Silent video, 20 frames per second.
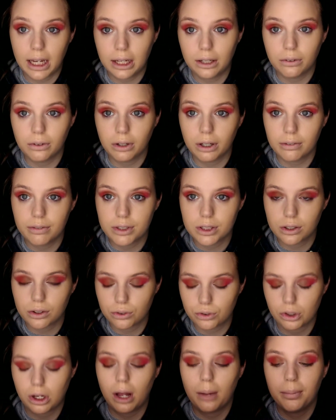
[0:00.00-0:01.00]
and doing a physical
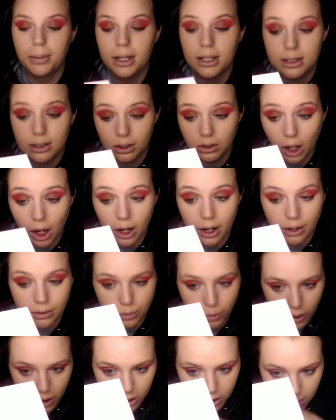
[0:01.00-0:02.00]
job is a lot
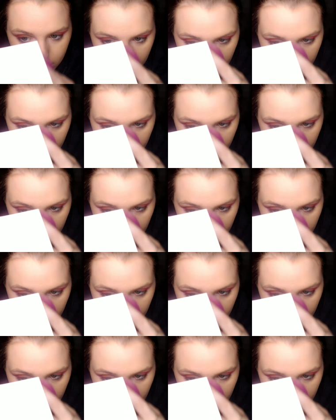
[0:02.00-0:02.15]
of work.